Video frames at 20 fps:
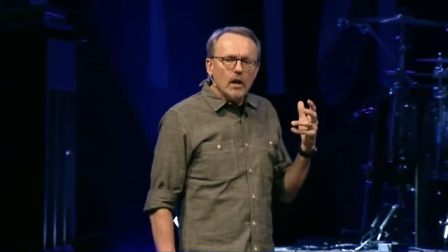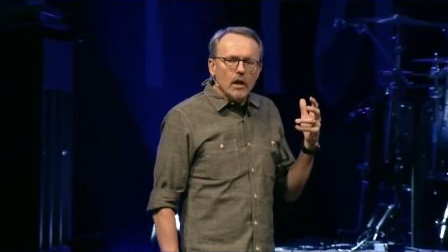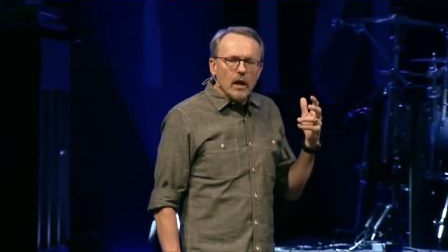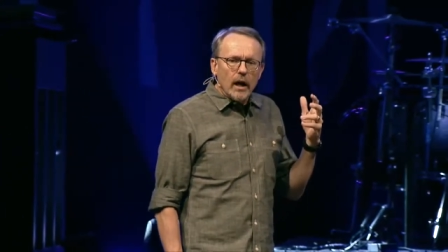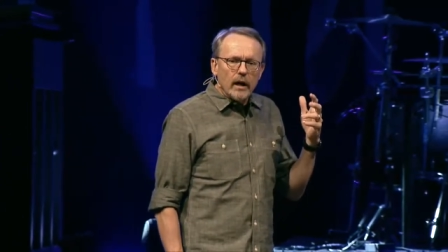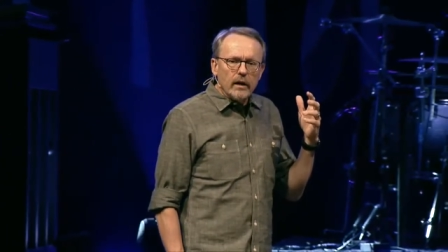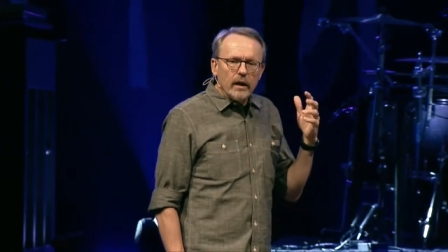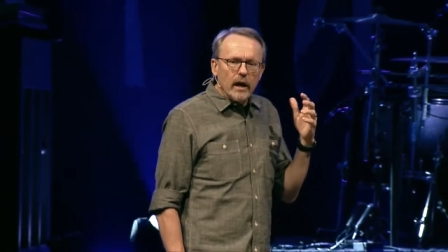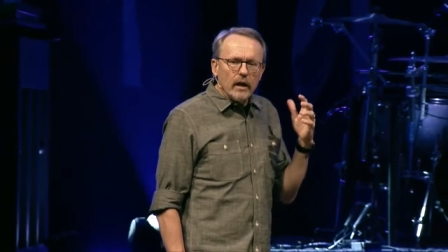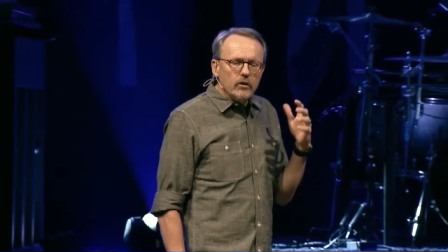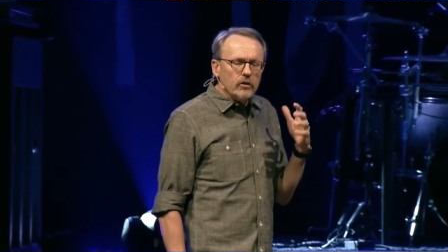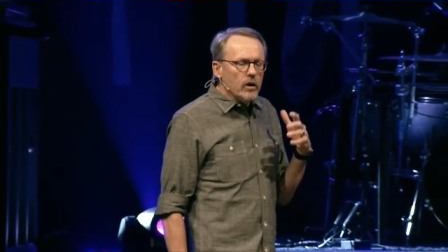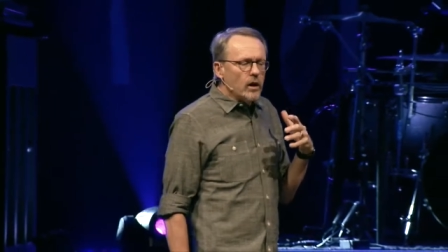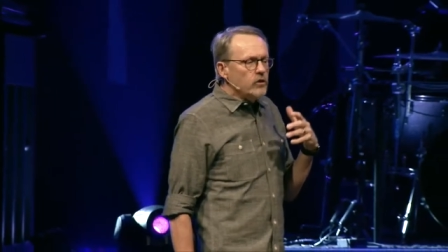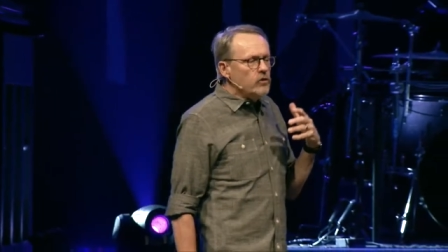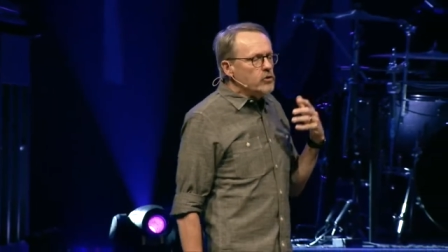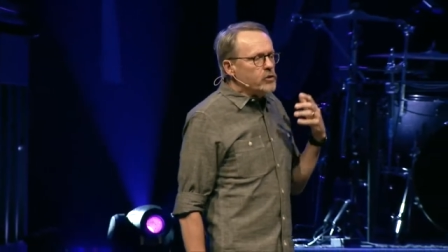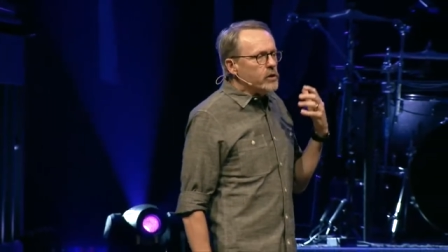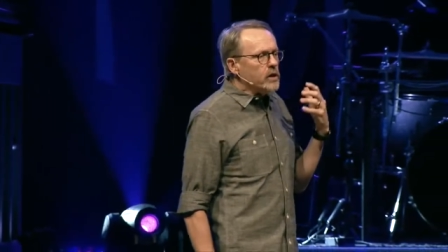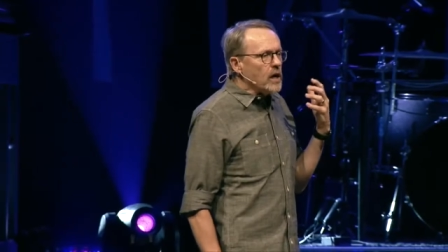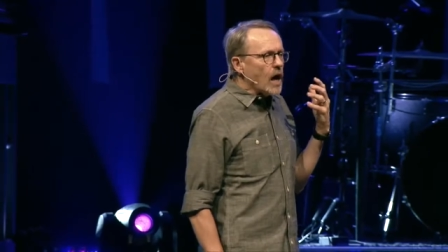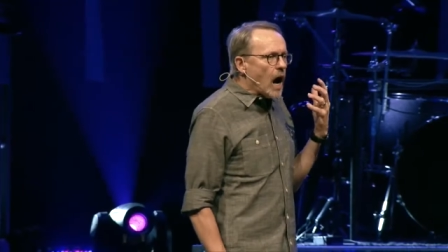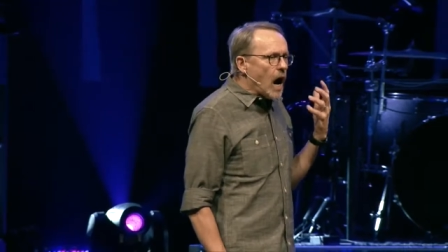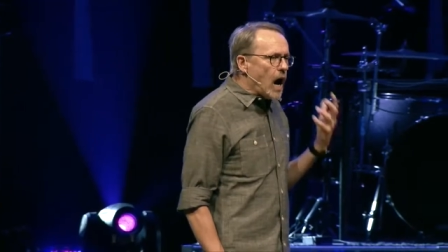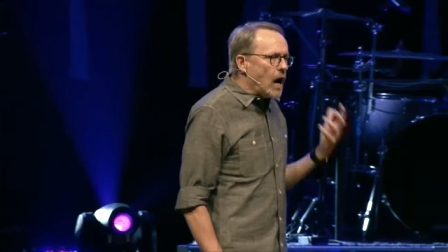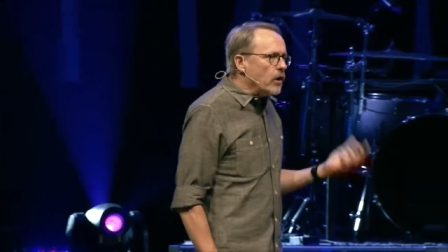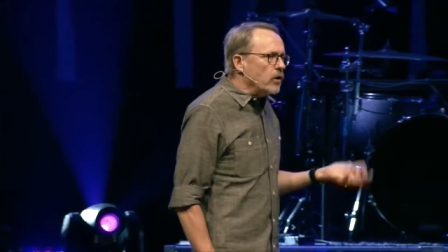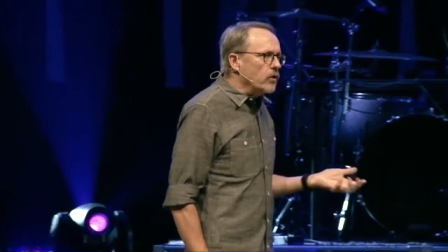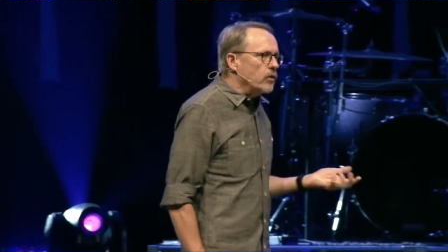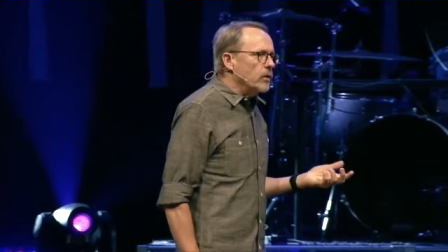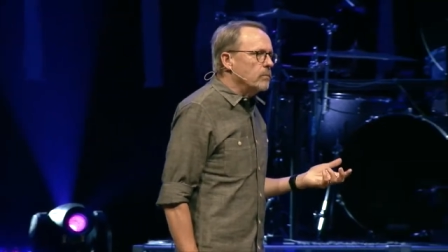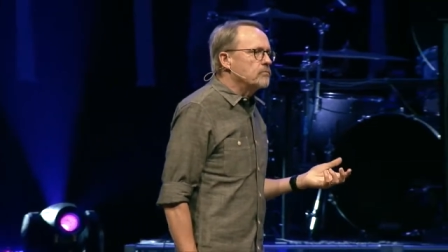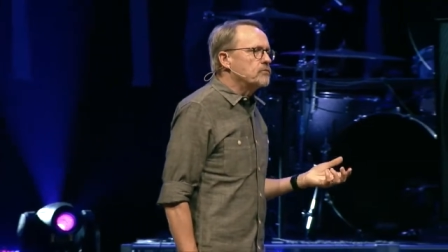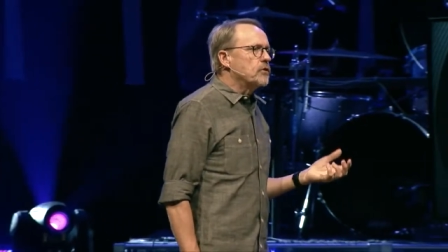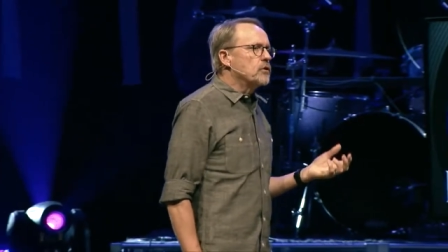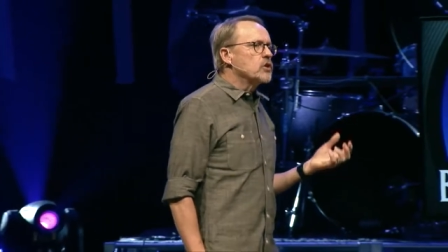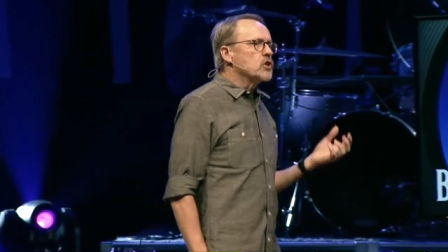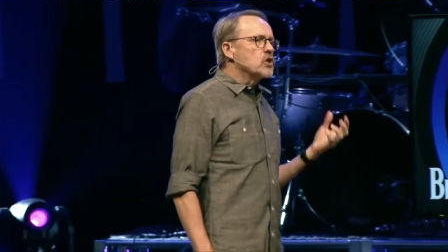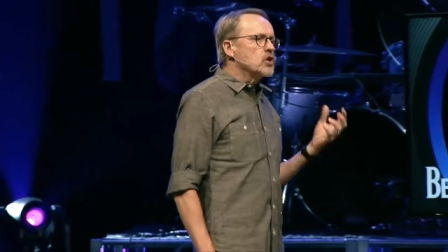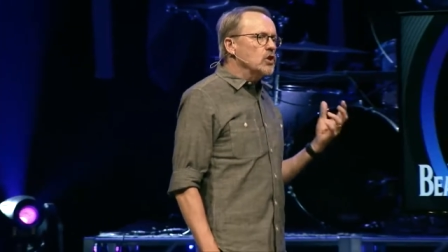And you can honor them
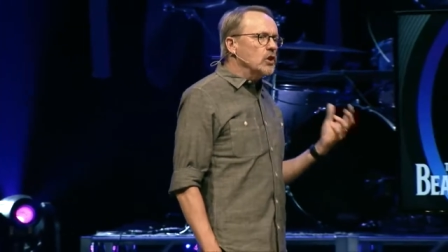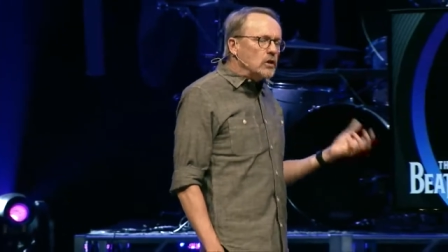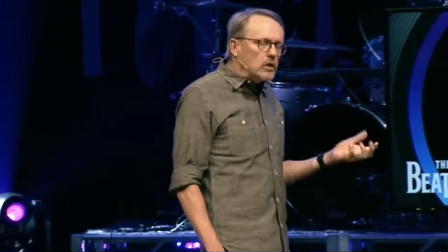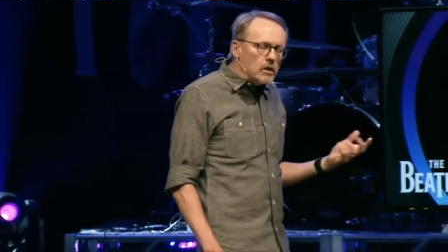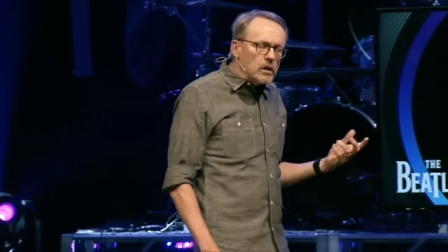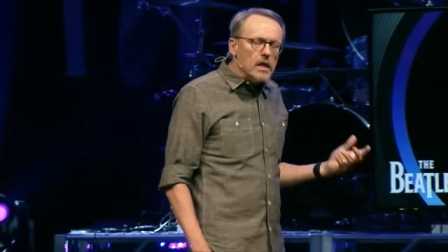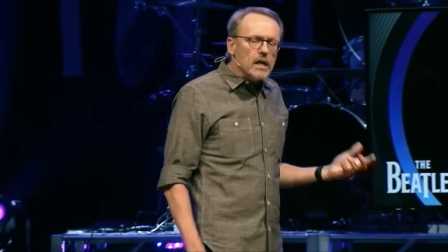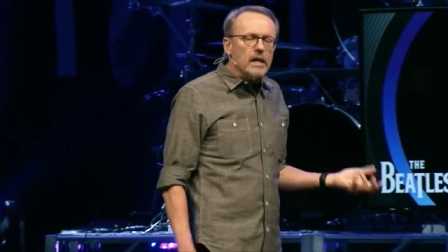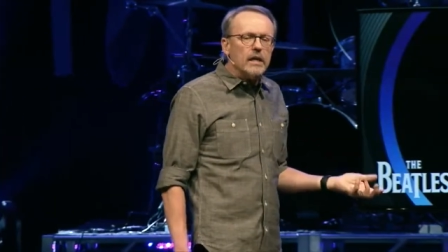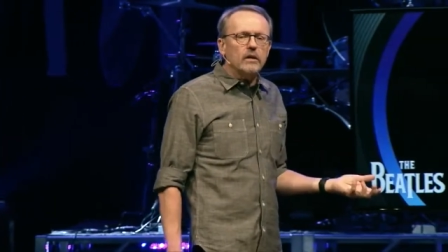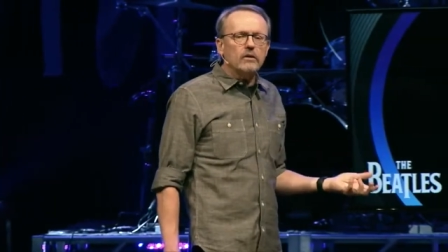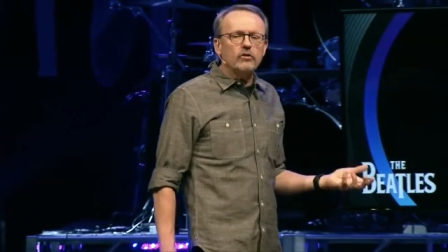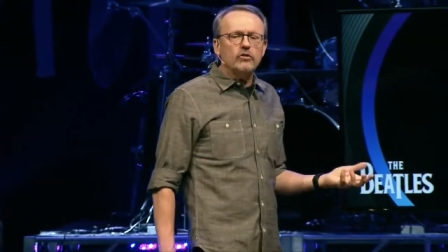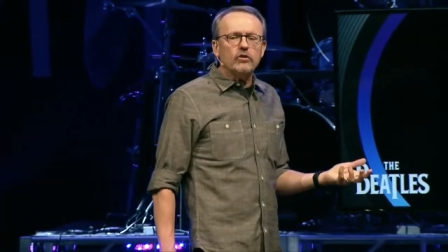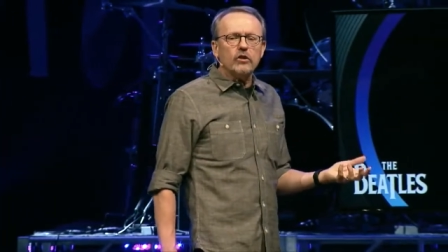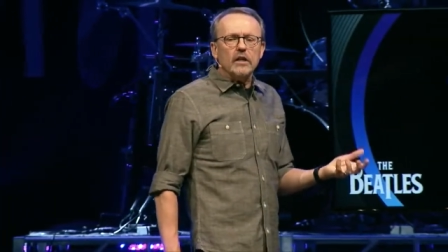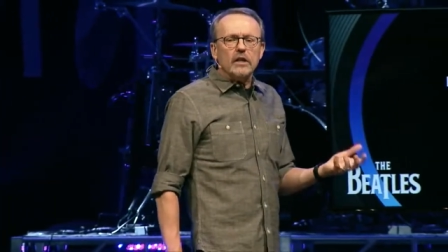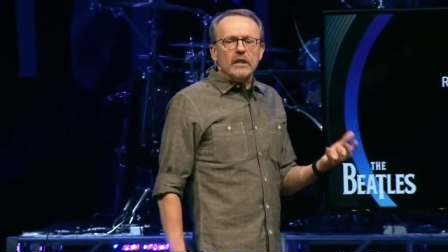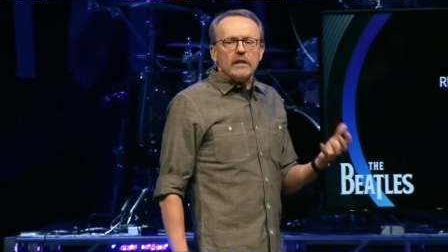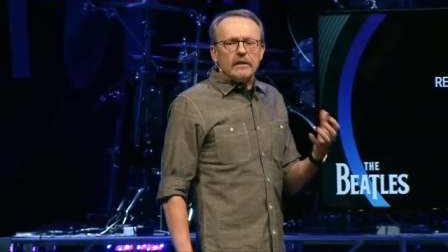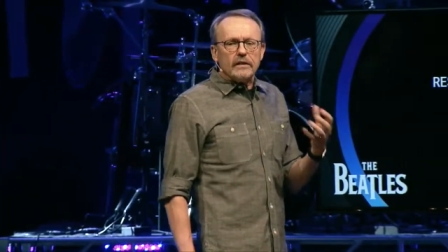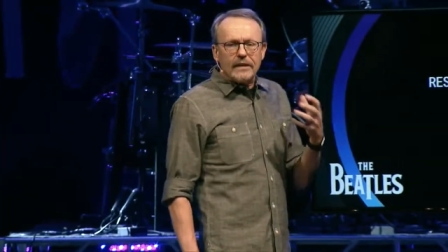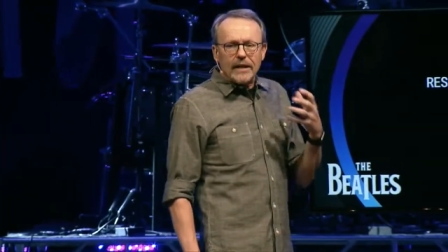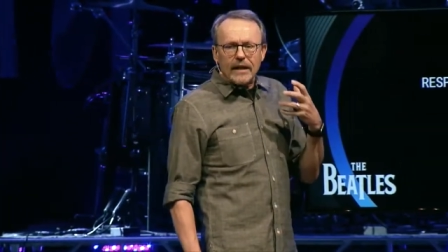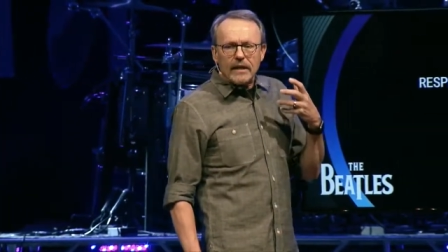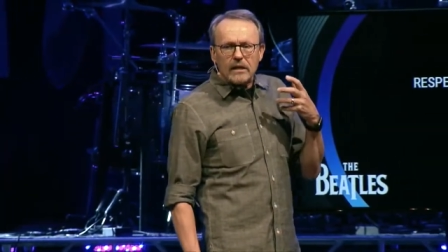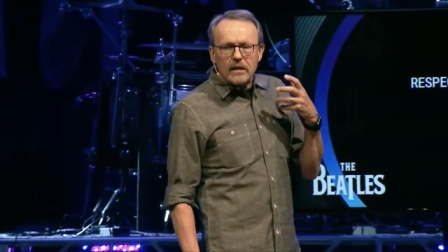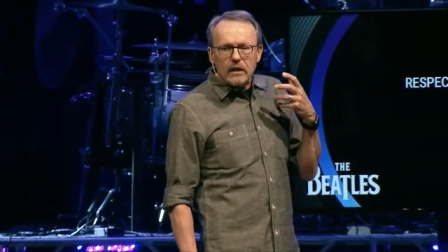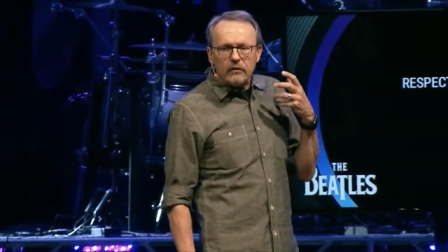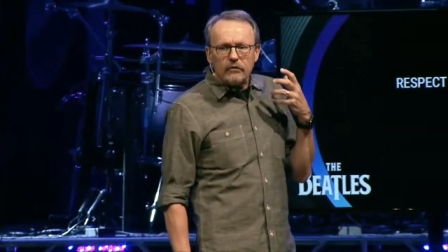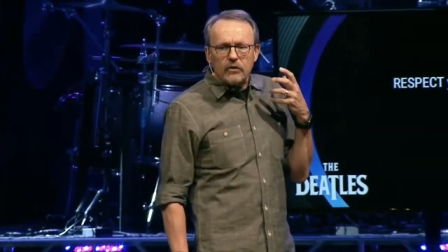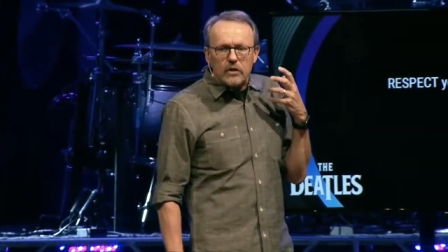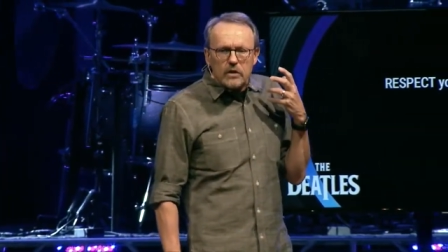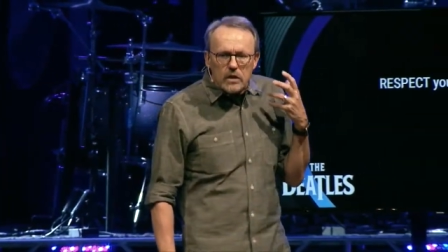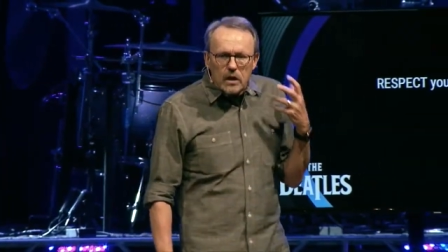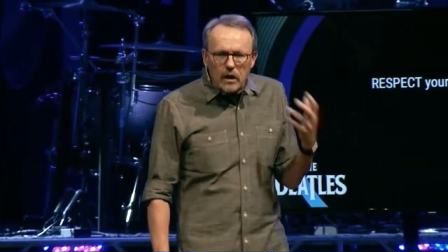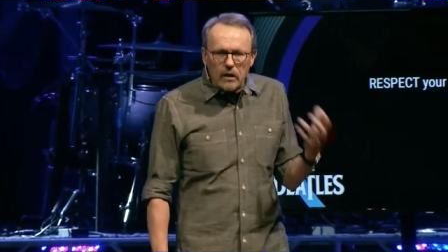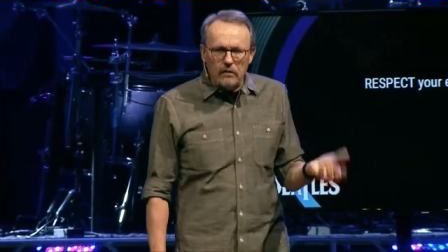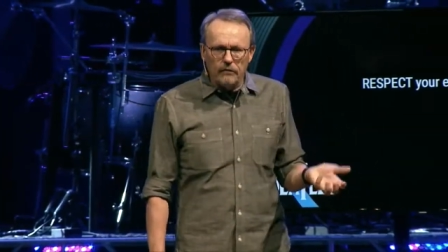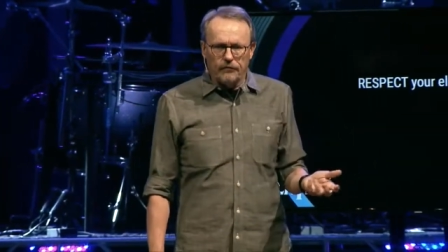for the good things that they've
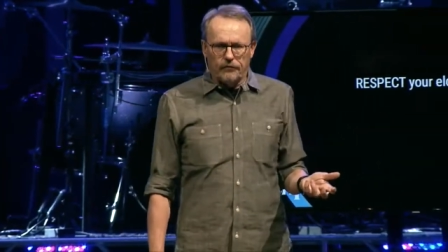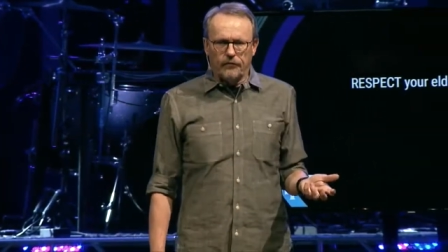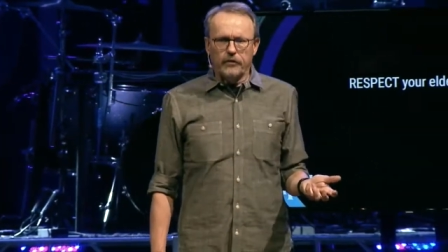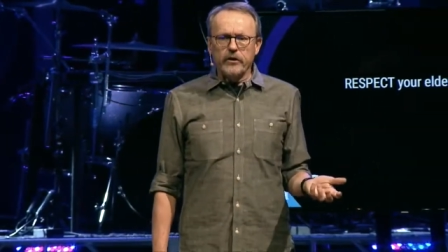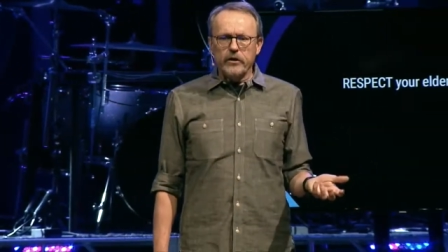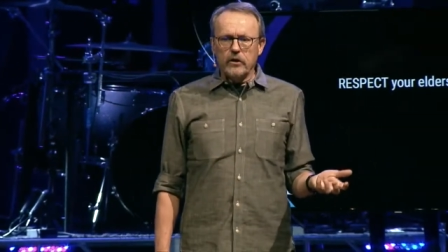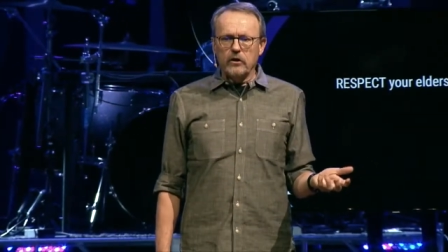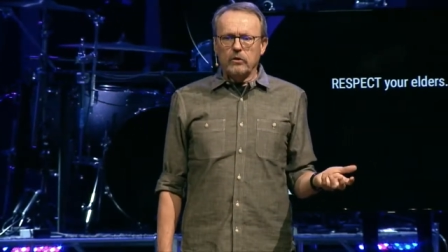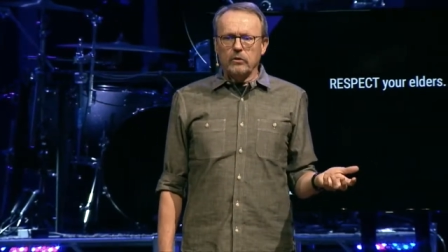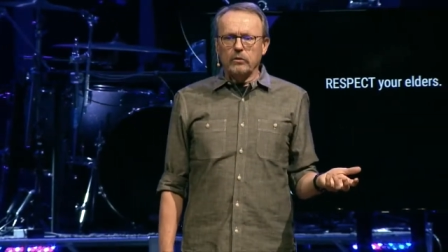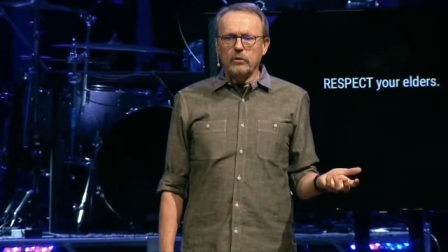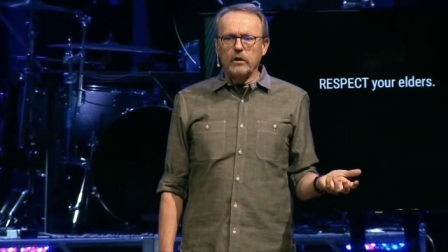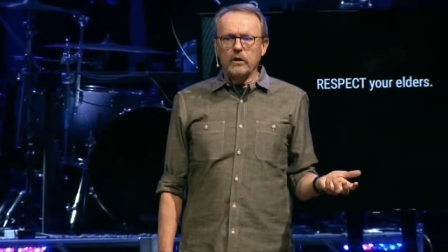done for you.